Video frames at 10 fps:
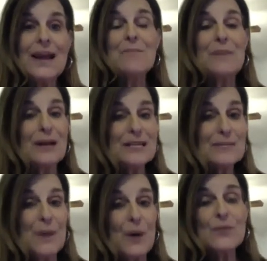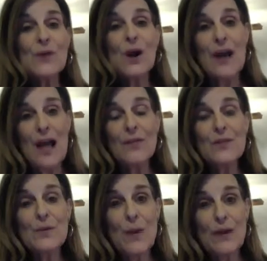because both are health
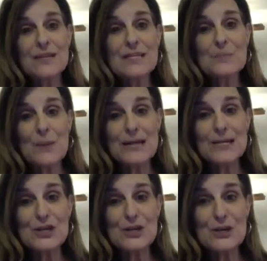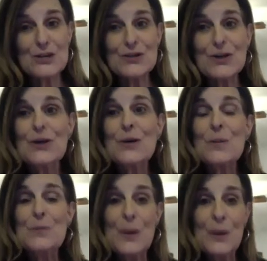and wellness practitioners.
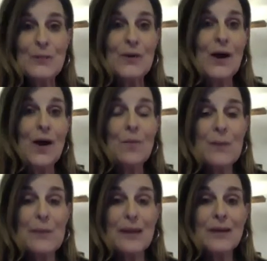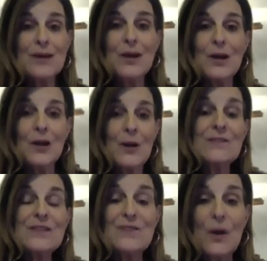Both are women who
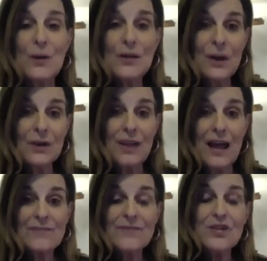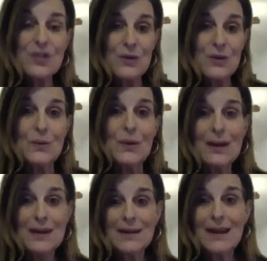have devoted their life to
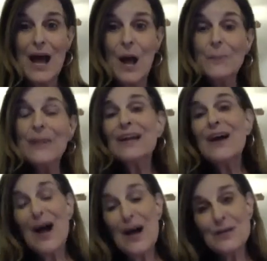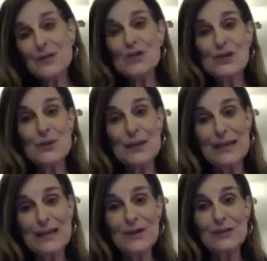helping others to
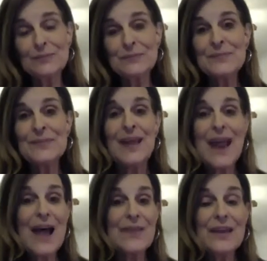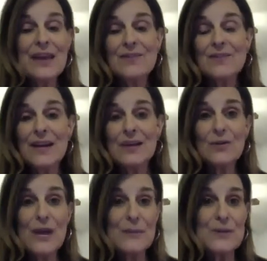heal. And they have got
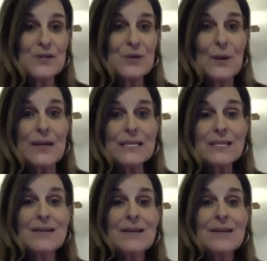incredible stories.